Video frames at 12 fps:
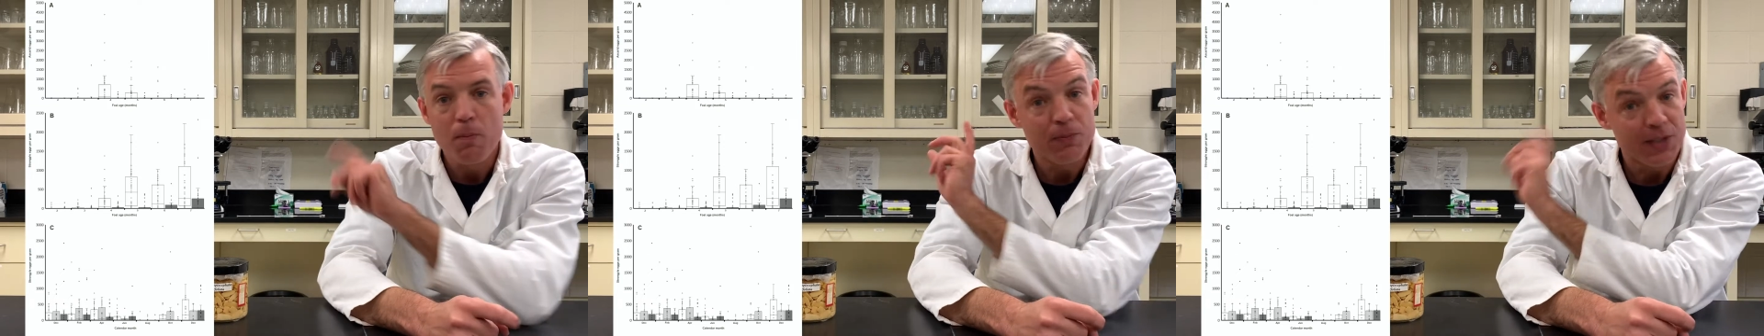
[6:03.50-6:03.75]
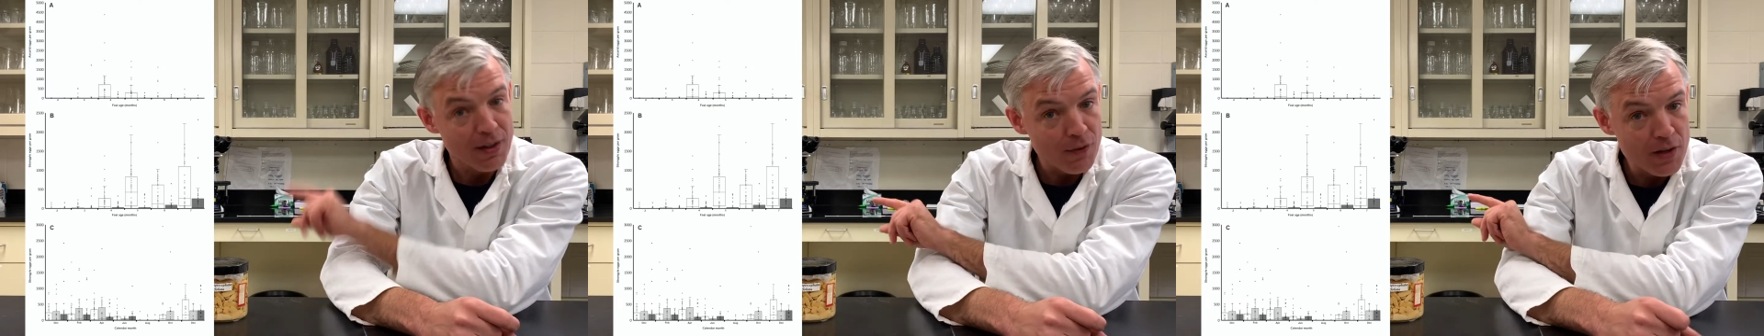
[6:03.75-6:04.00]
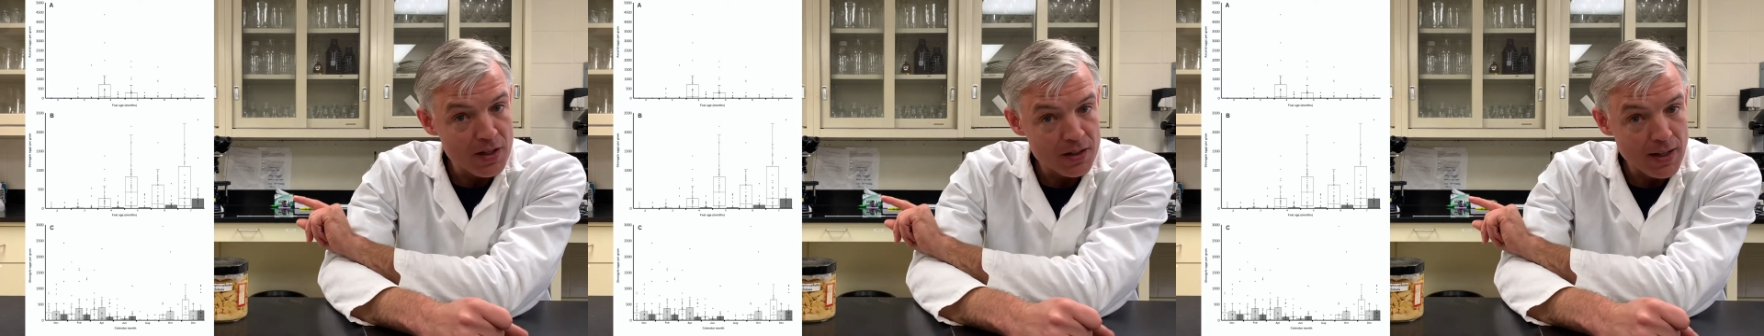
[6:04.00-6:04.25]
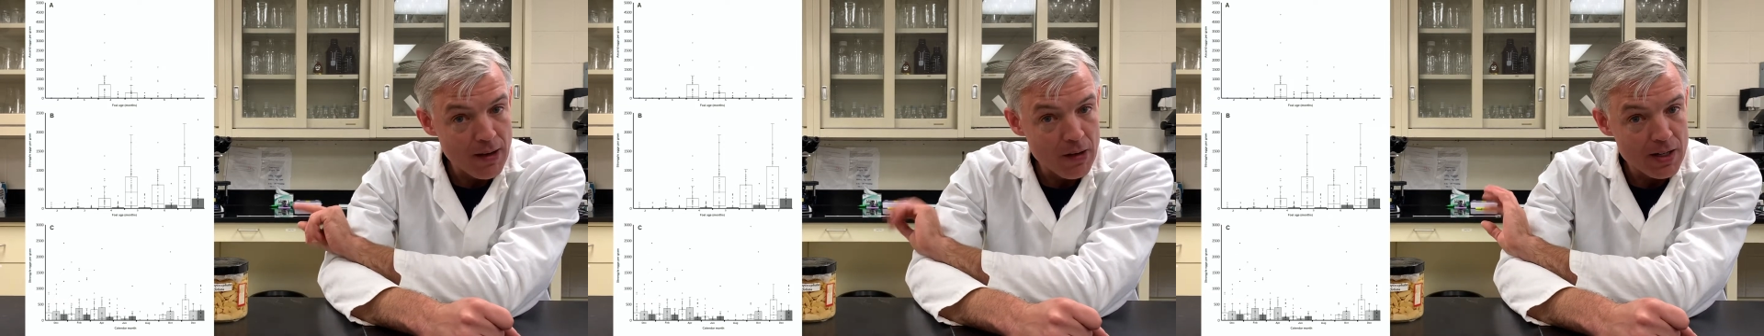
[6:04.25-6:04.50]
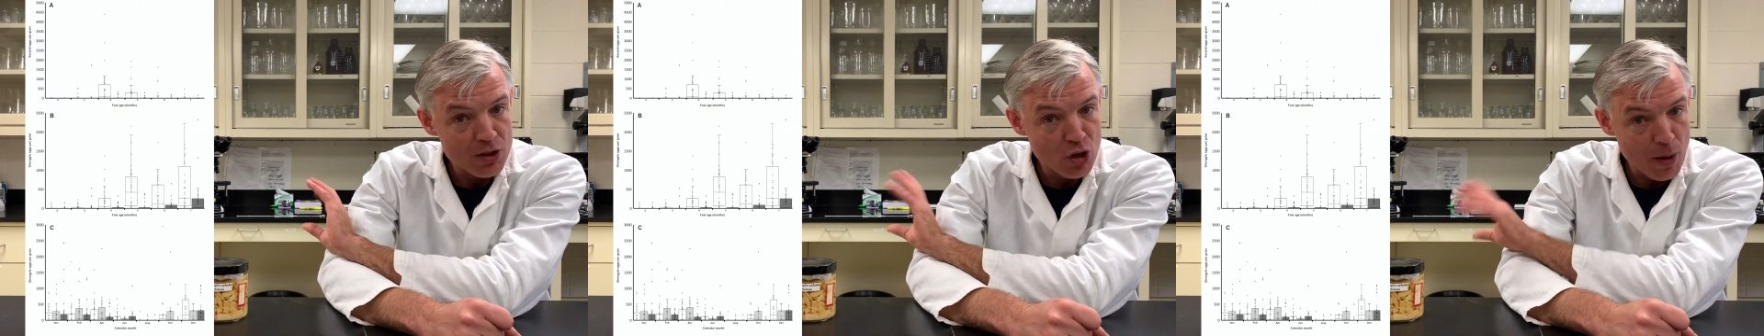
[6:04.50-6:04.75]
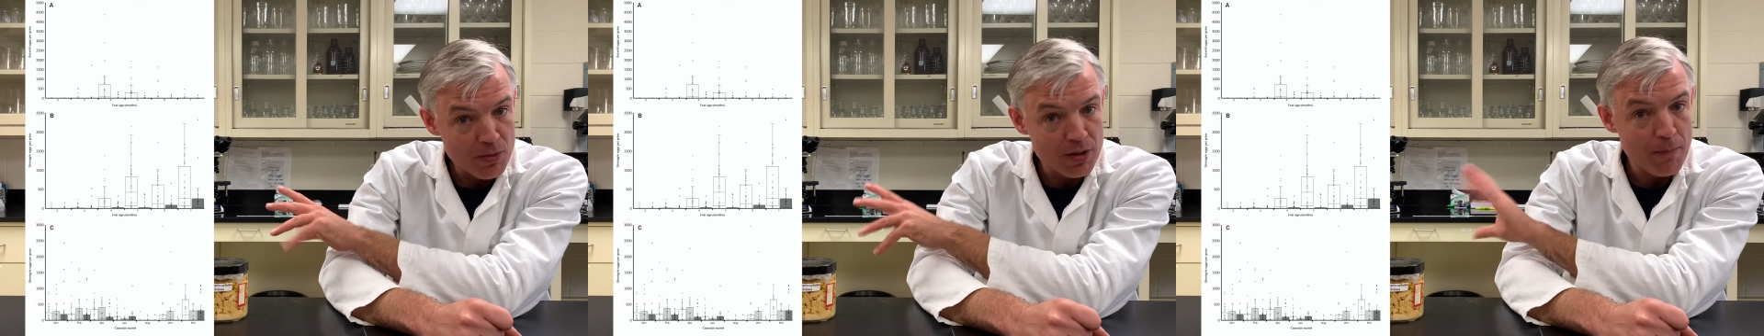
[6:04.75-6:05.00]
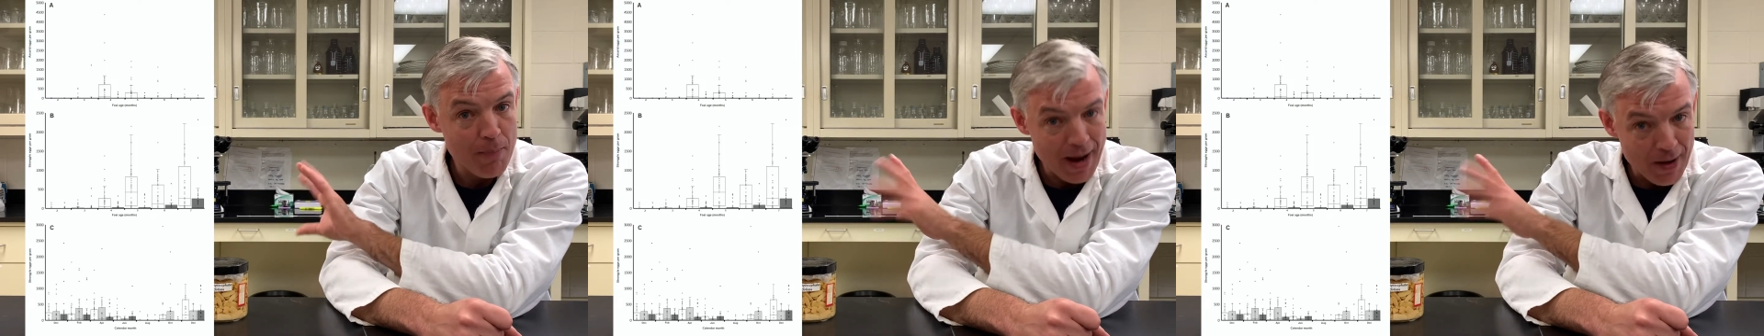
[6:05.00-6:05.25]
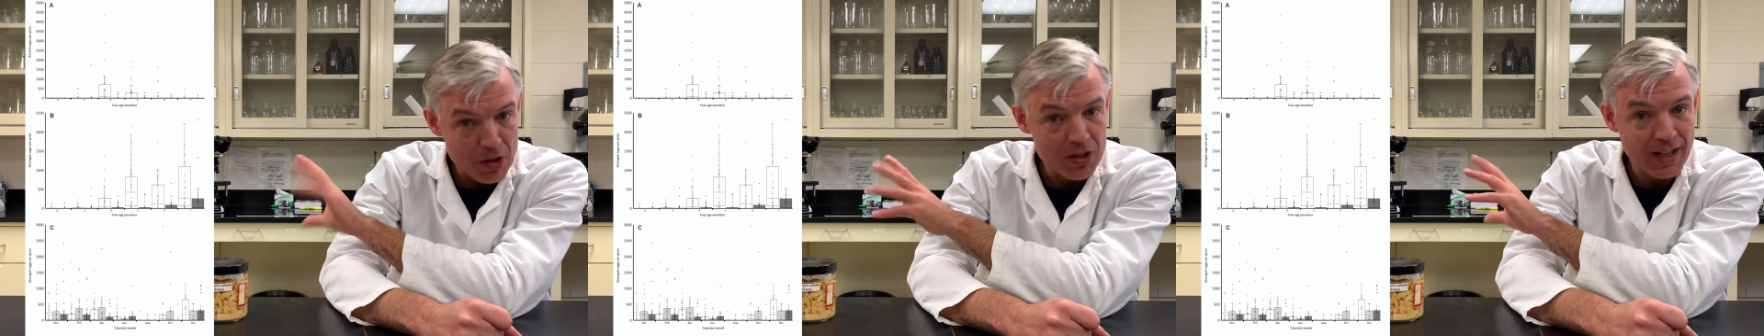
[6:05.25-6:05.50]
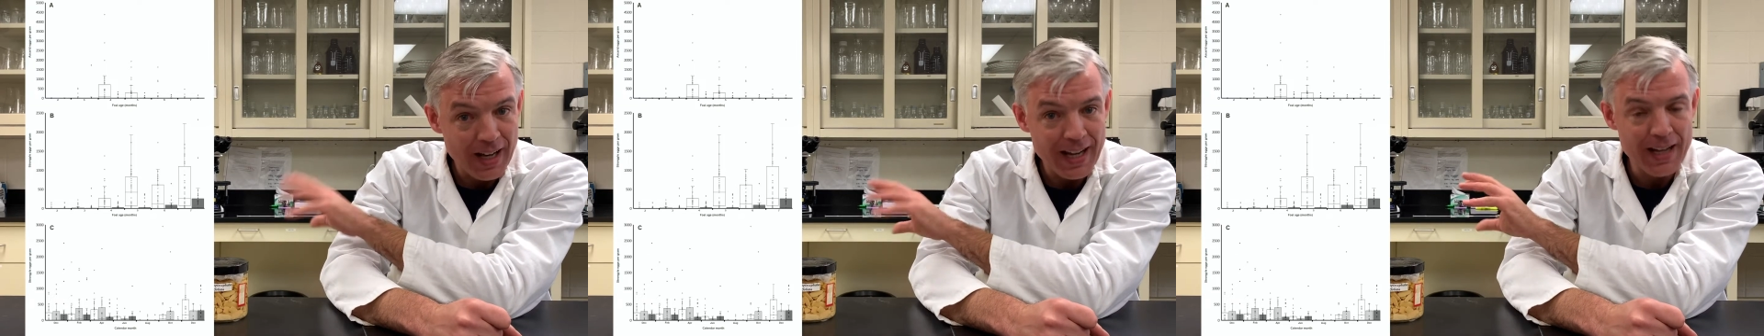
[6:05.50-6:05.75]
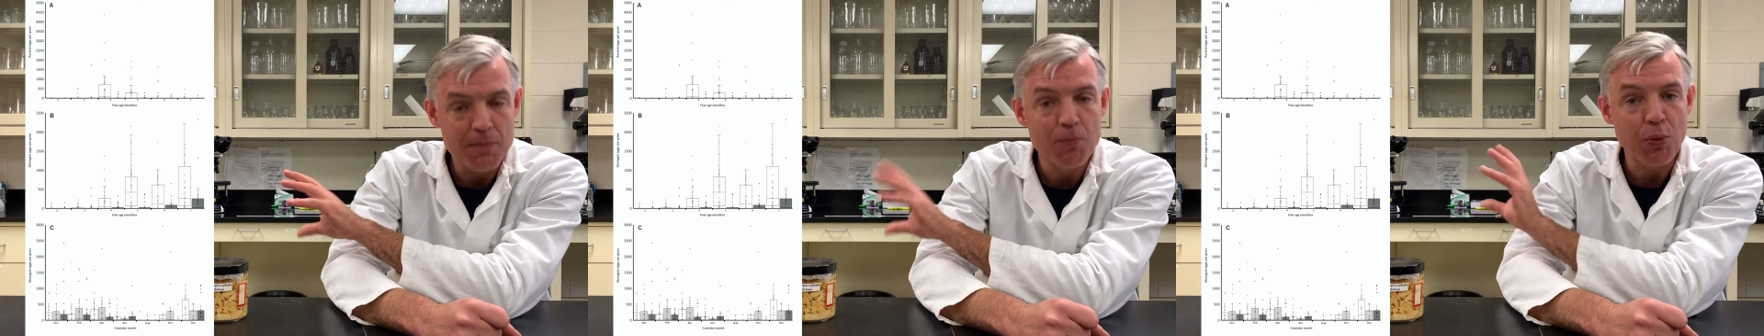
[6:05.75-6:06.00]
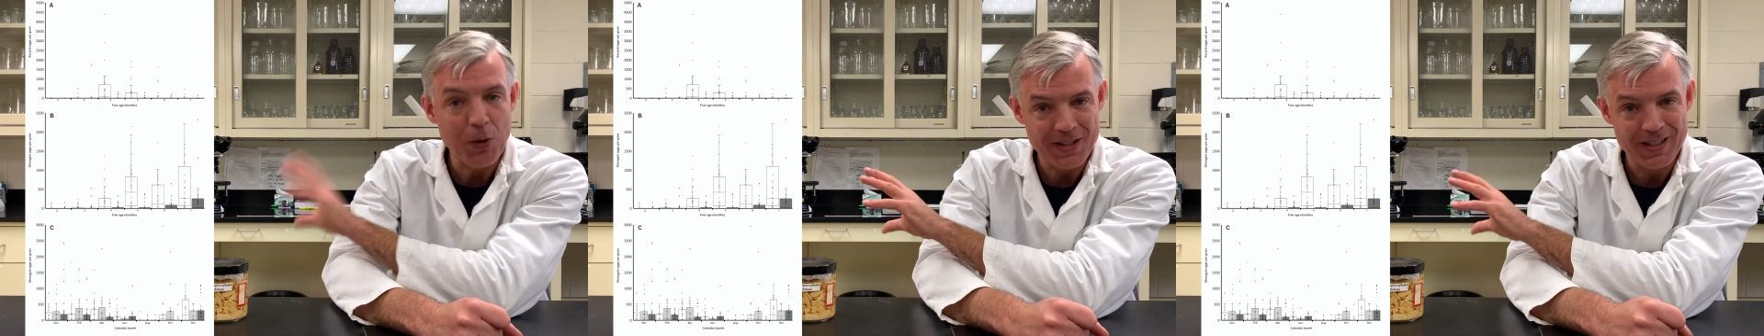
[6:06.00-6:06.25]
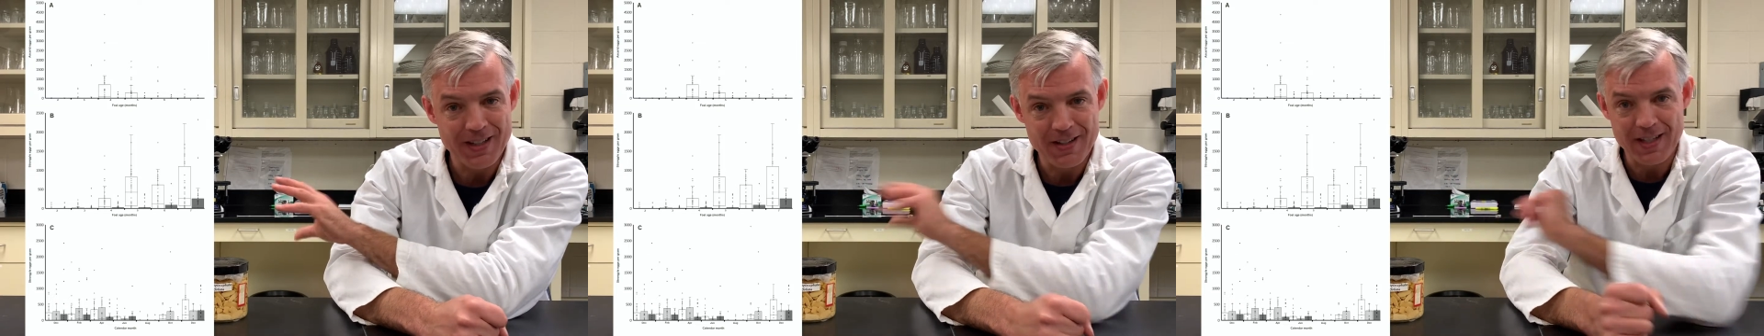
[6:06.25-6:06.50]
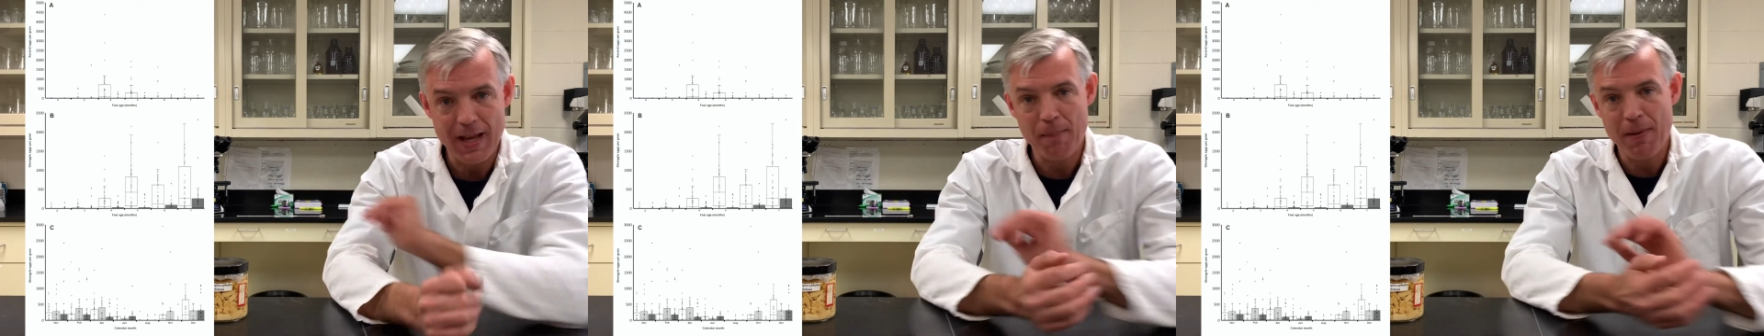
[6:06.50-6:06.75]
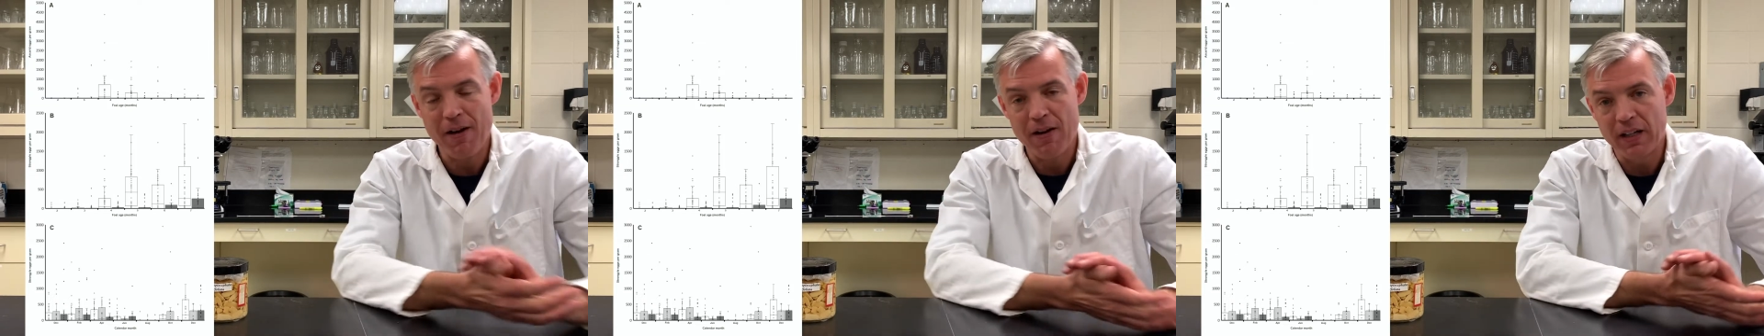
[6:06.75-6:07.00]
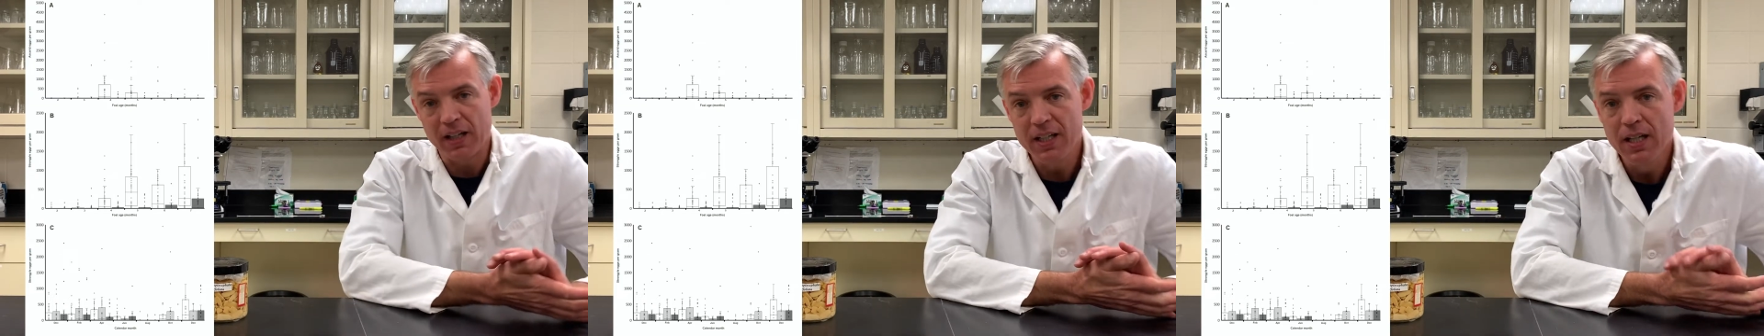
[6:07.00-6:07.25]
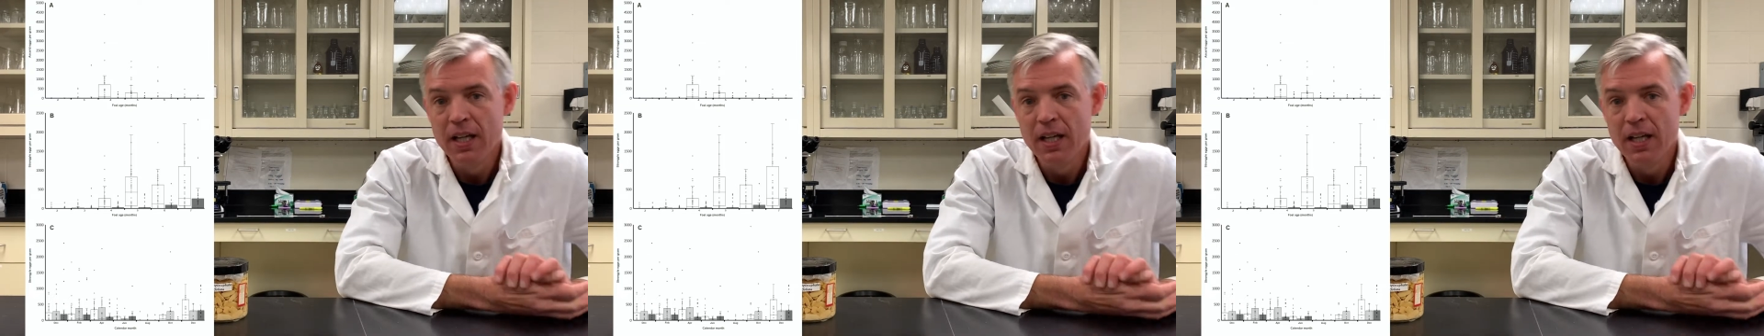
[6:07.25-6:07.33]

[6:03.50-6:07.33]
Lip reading: difference there in terms of parasite presence, apparently.